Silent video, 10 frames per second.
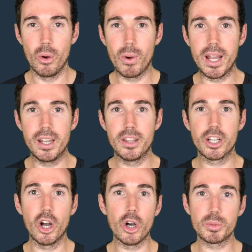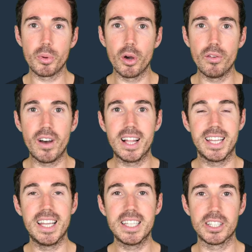when the course
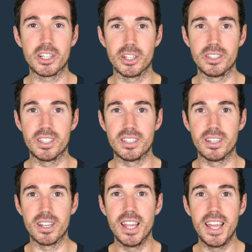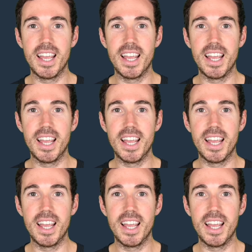profile isn't consistent.